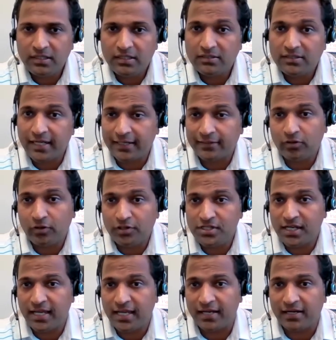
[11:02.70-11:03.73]
technology
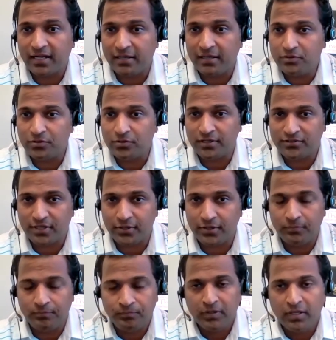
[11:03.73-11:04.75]
can come to rescue.
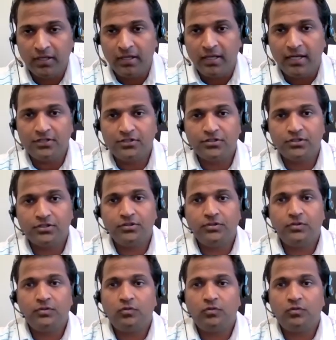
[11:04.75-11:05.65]
And so